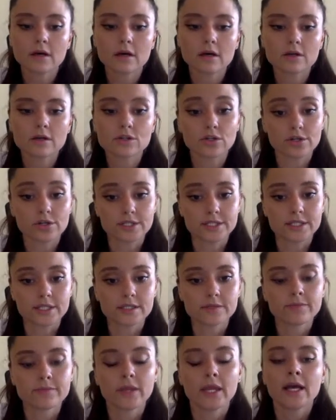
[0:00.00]

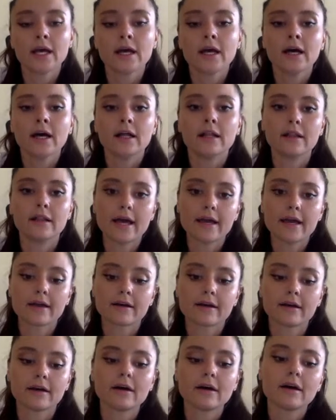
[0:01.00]
sources. Like
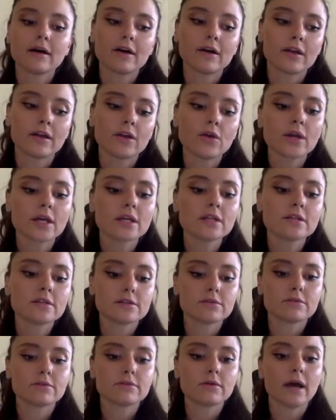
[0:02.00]
you can
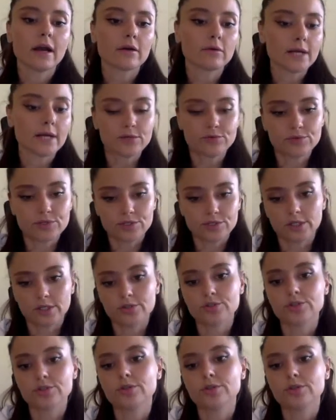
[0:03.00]
do a great research,